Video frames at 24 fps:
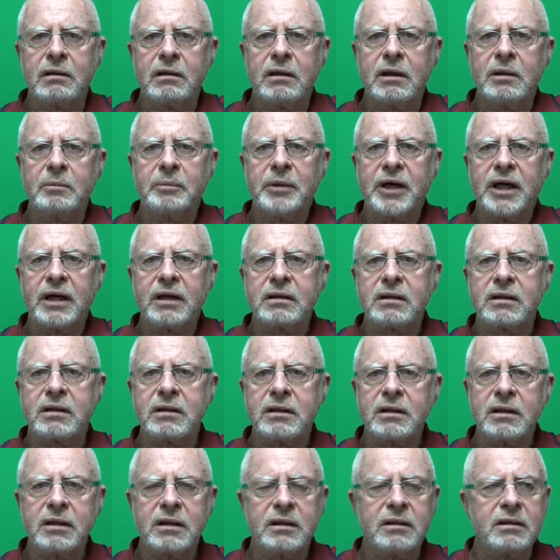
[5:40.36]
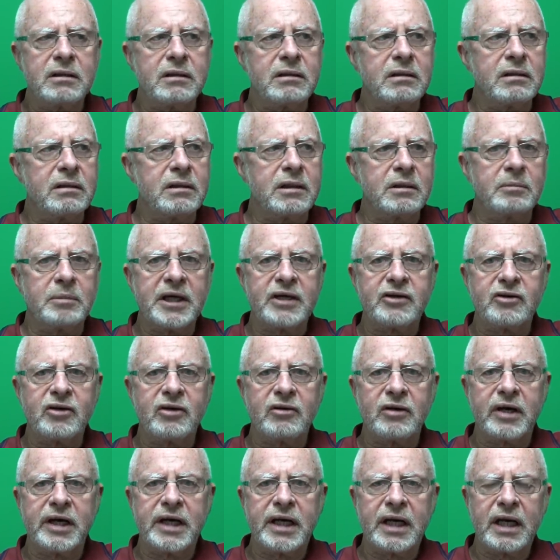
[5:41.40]
about the
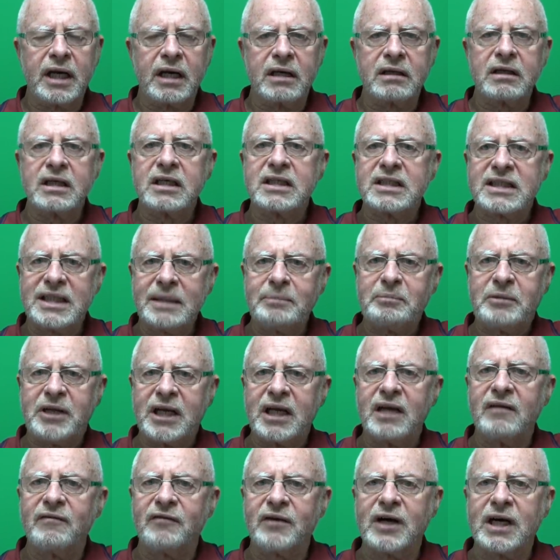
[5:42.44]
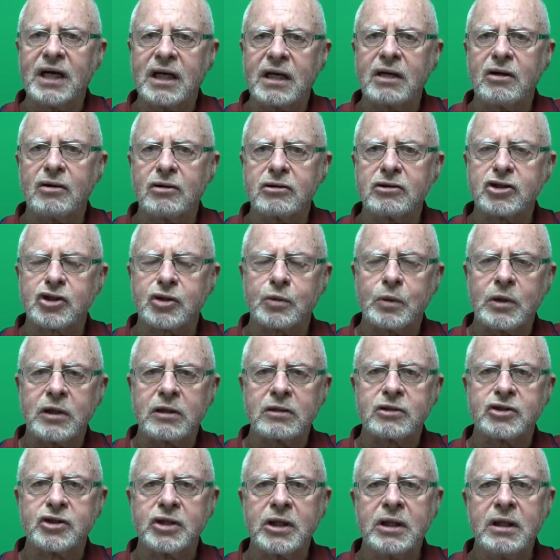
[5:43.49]
battery running out, excepting if I had it on
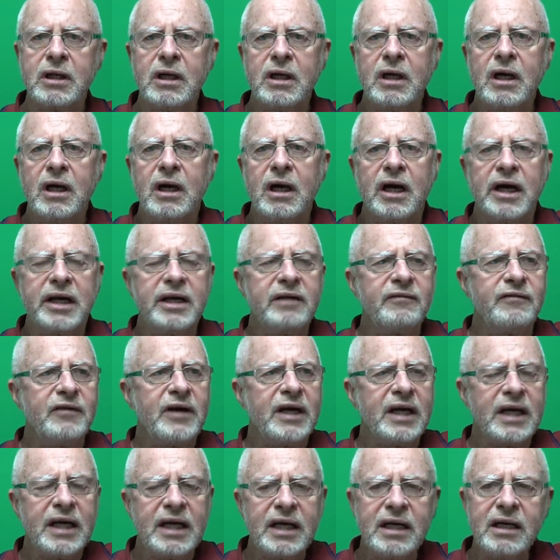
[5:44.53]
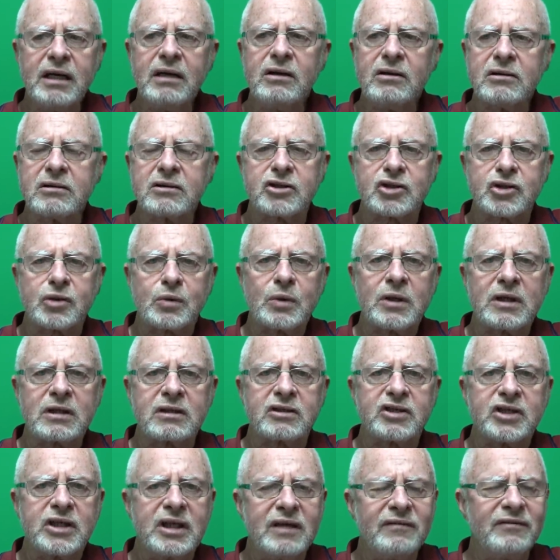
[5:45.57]
squelch. And if I had it on
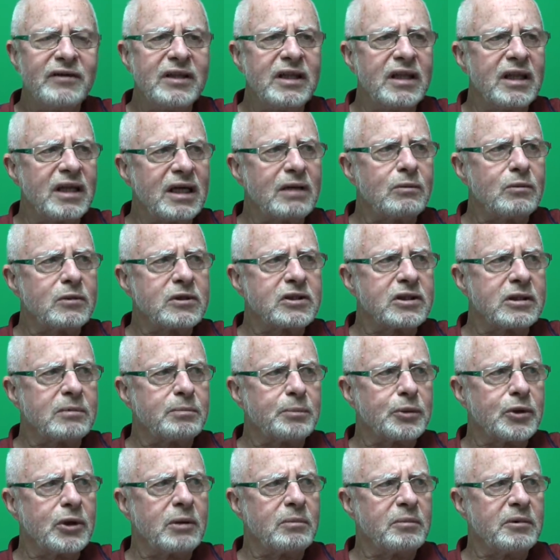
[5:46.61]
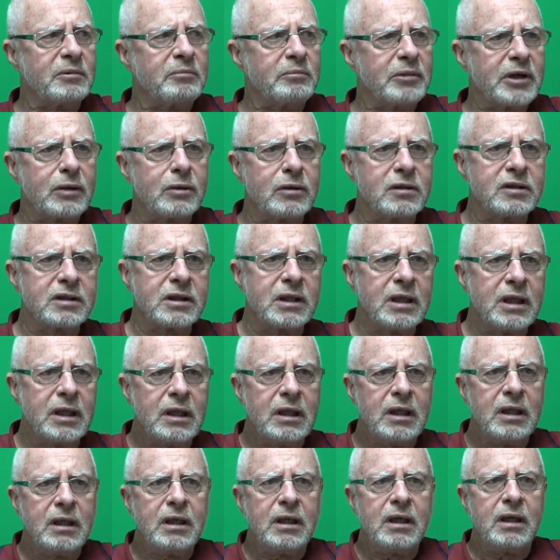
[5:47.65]
squelch, even that was a problem, because
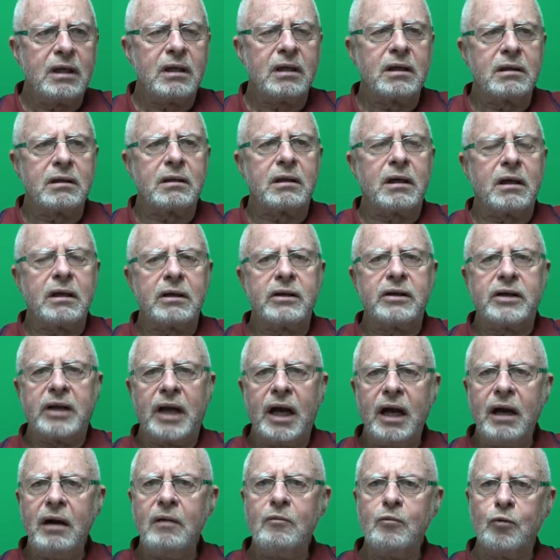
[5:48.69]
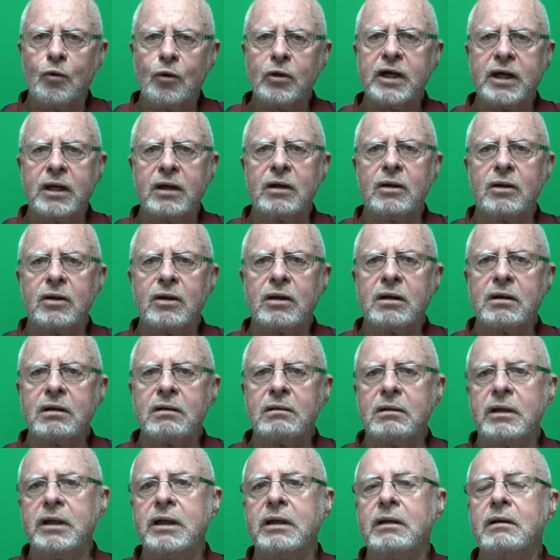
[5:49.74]
now I'm walking
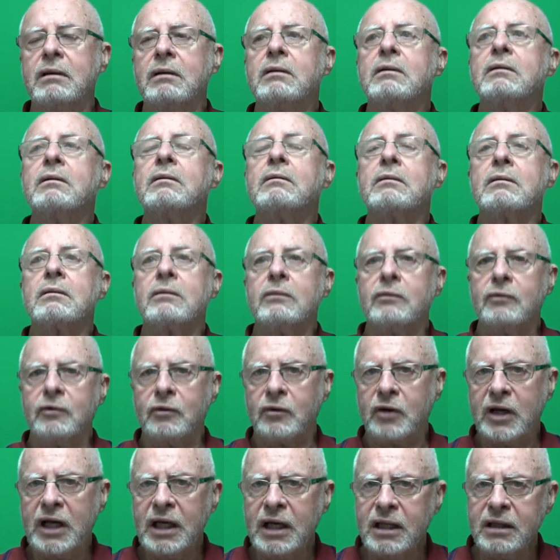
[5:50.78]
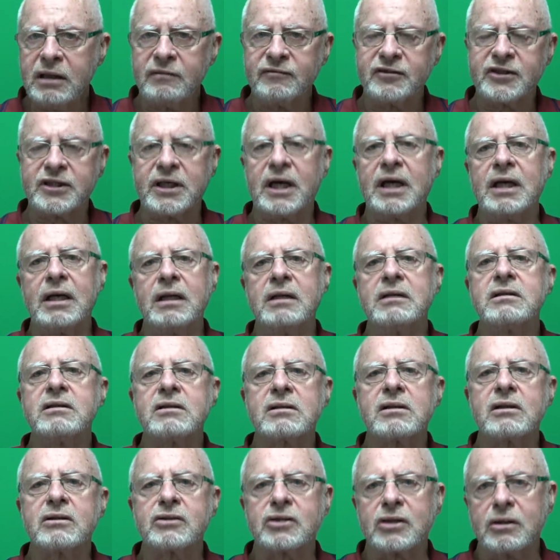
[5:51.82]
along in relative
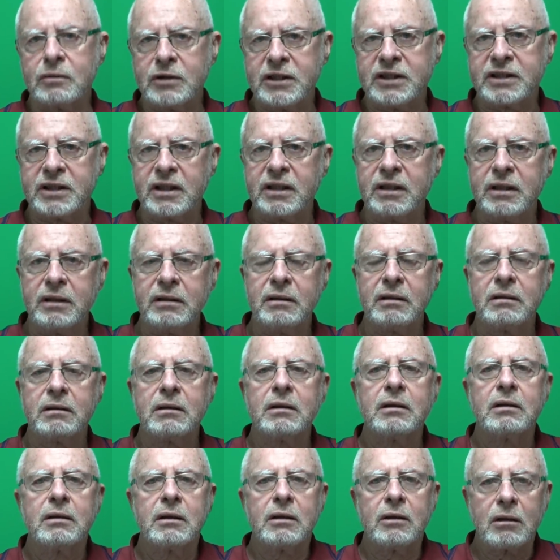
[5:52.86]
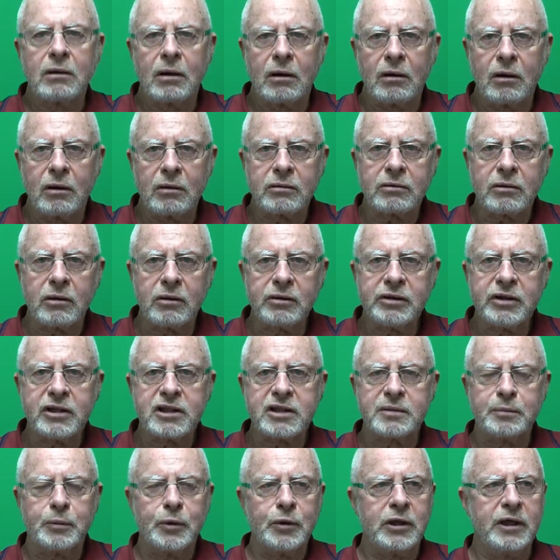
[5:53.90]
silence, shall we say, on the
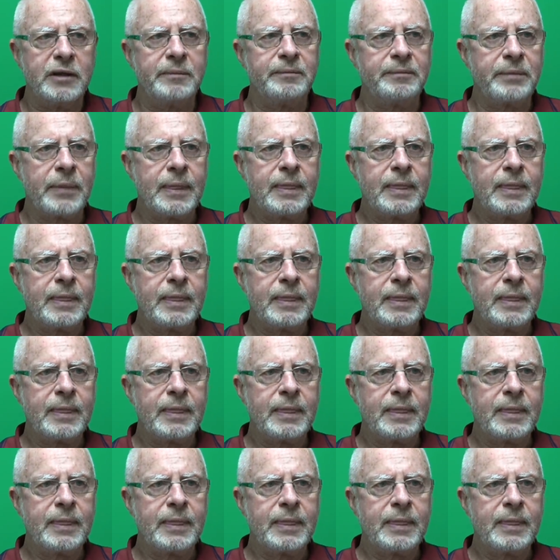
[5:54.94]
spur.